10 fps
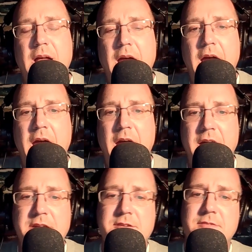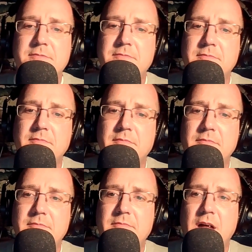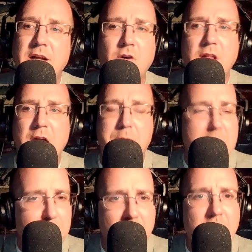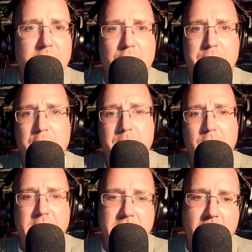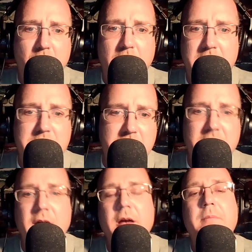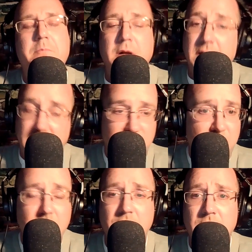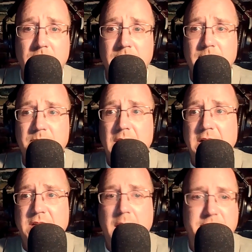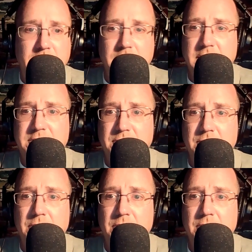And I know a lot of people out there are poo-poo it. No way. But it's true. It's absolutely true.